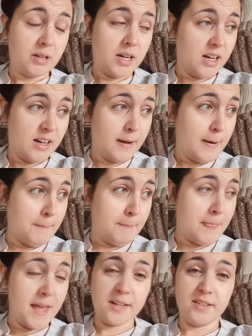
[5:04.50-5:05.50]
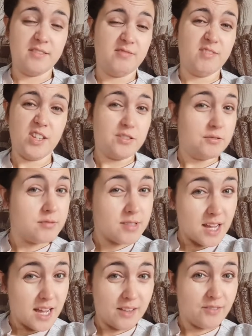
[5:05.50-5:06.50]
It doesn't
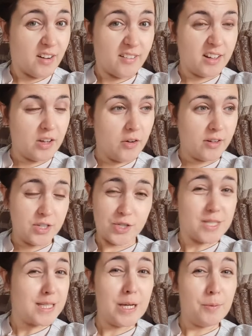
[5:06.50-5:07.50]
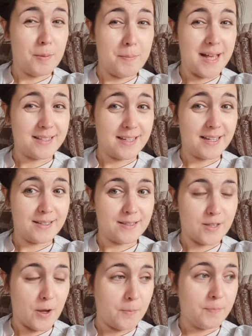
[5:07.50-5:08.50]
take very long. It's just a little bit messy.
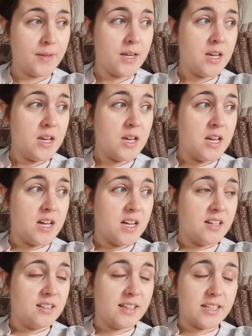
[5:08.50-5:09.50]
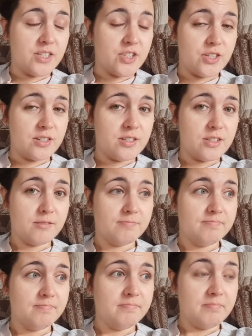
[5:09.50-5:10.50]
So let's just
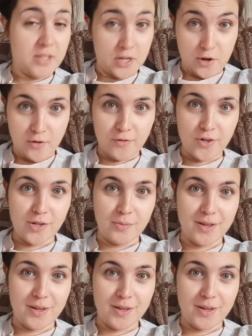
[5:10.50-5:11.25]
get over and done